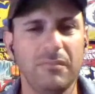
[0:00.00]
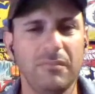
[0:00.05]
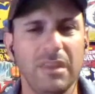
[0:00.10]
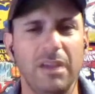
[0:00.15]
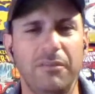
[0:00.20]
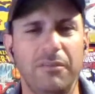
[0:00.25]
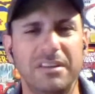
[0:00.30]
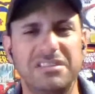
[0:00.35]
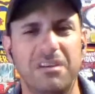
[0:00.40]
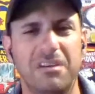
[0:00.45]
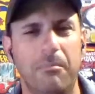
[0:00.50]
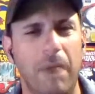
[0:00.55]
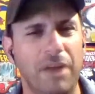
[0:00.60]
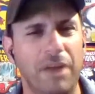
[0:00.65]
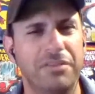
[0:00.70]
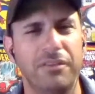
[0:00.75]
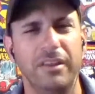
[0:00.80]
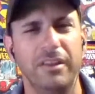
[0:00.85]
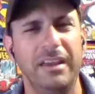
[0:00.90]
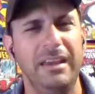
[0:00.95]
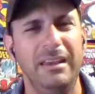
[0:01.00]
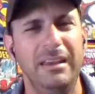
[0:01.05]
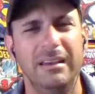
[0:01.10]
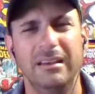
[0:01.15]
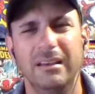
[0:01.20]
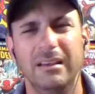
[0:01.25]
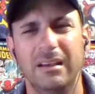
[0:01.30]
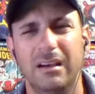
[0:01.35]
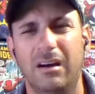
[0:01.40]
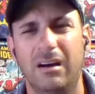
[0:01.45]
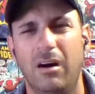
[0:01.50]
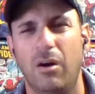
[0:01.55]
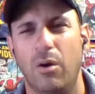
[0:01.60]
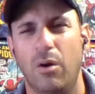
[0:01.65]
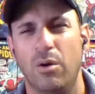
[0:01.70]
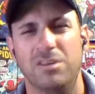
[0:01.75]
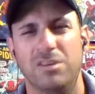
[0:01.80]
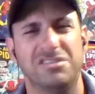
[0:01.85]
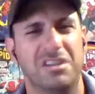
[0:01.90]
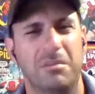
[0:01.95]
if it's a monthly
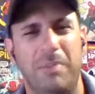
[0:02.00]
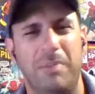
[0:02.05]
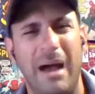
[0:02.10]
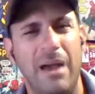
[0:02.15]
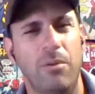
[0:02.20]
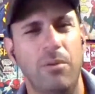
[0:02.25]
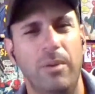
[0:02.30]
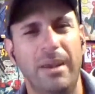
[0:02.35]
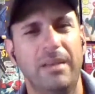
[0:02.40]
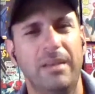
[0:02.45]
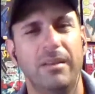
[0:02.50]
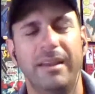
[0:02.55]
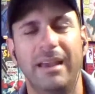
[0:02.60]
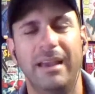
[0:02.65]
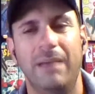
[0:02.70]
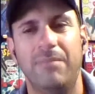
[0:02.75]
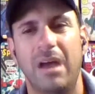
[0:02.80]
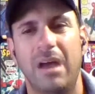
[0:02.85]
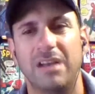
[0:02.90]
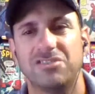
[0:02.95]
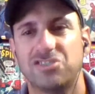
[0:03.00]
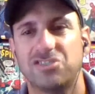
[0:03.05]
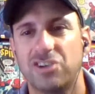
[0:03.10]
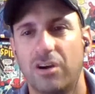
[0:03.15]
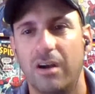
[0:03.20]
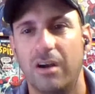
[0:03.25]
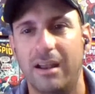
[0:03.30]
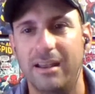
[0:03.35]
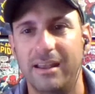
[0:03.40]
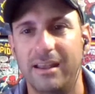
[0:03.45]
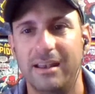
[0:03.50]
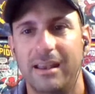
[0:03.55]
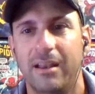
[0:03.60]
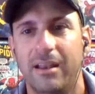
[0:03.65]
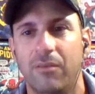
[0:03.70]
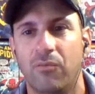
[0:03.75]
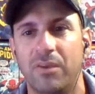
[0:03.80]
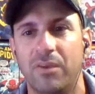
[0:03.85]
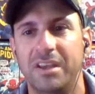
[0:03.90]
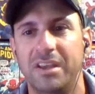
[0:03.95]
or is it a bi-weekly? I'm not sure. I didn't
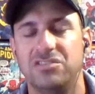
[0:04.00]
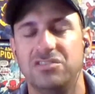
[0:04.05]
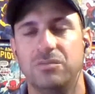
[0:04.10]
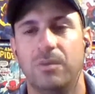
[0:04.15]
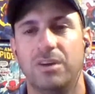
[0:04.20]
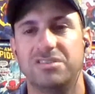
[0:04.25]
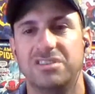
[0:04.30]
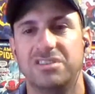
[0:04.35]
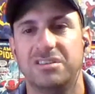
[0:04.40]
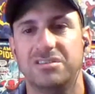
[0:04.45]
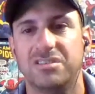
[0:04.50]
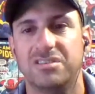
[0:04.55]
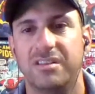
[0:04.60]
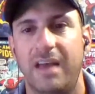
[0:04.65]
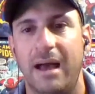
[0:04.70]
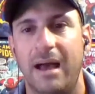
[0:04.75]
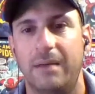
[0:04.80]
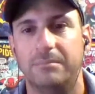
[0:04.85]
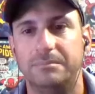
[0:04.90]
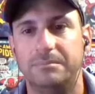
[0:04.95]
read too much into that.